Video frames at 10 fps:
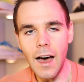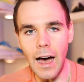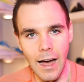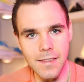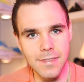
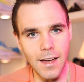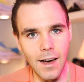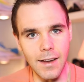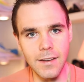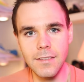I
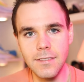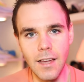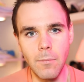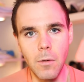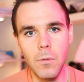thought
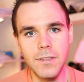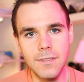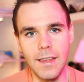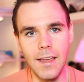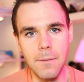someone was
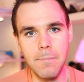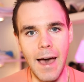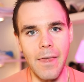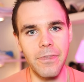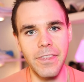thinking
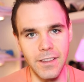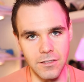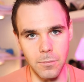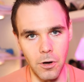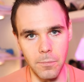bad
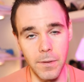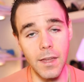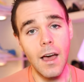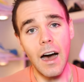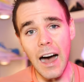things about me.